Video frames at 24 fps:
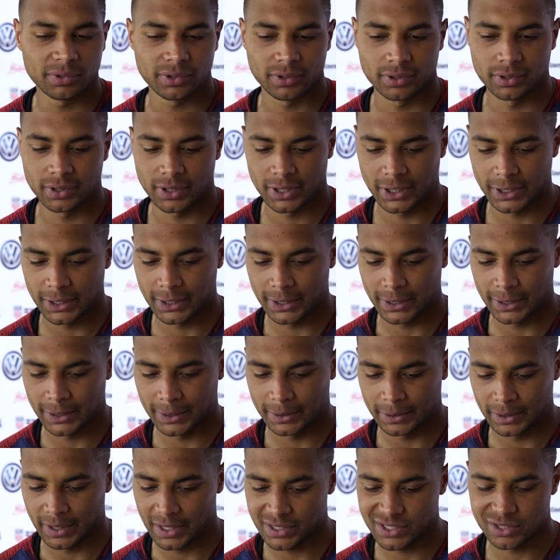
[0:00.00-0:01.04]
And
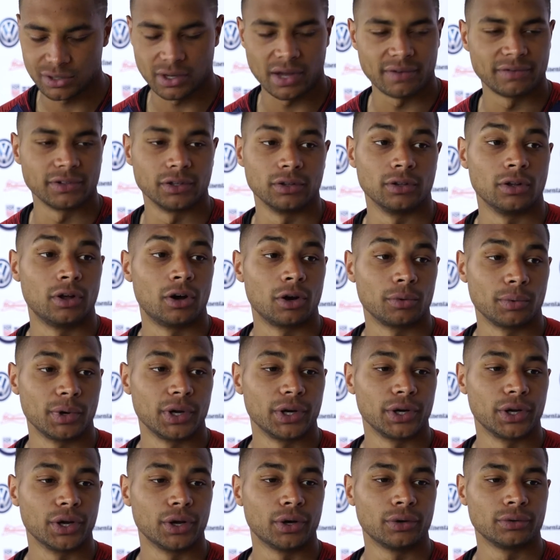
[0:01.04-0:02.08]
uh, I still have a long way
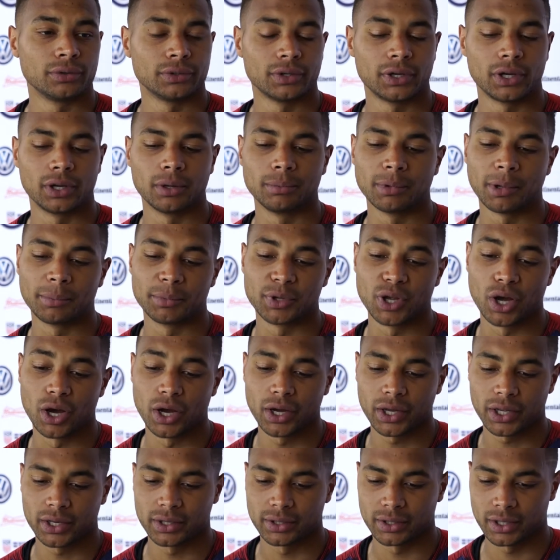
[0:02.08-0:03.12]
to go. Um, I'm
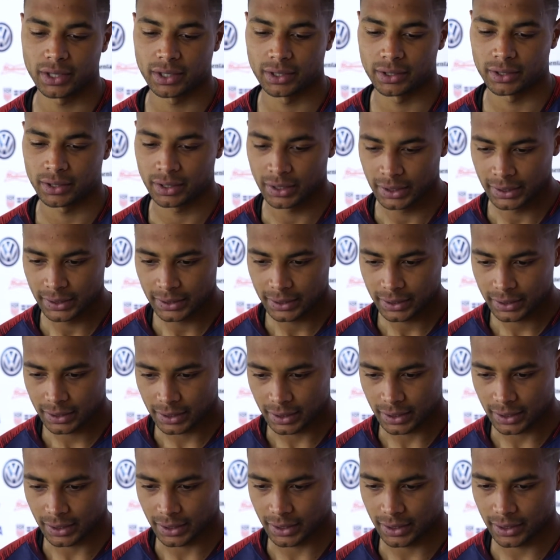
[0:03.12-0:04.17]
young, and, and
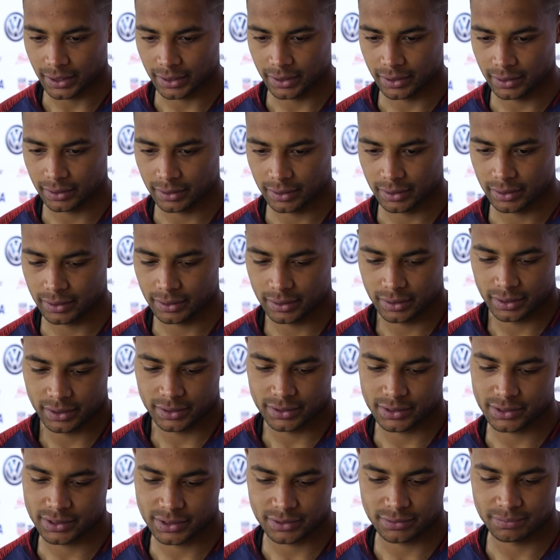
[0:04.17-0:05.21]
uh,
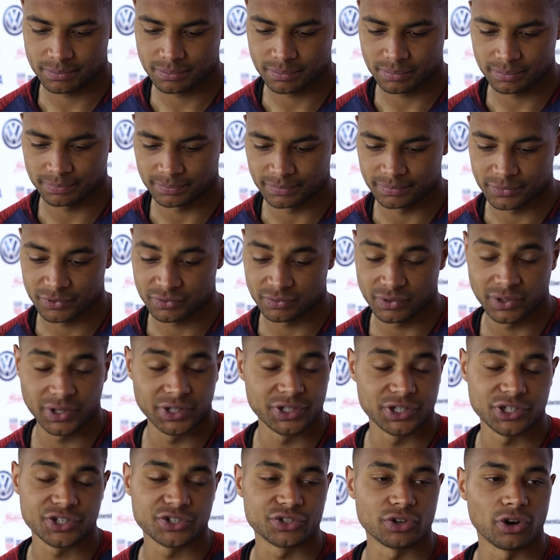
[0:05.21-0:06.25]
it's it's really
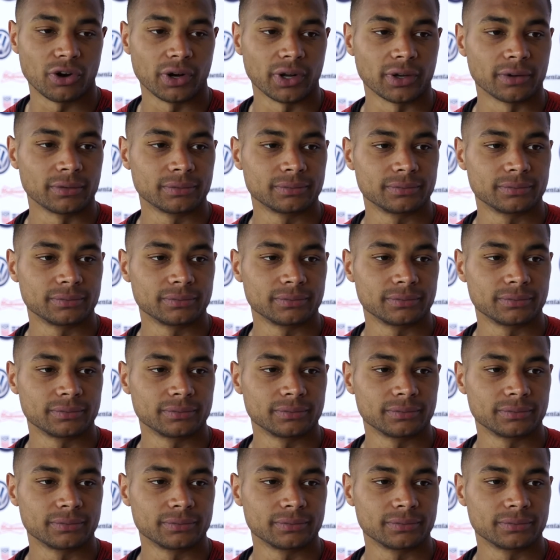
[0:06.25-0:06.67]
just starting.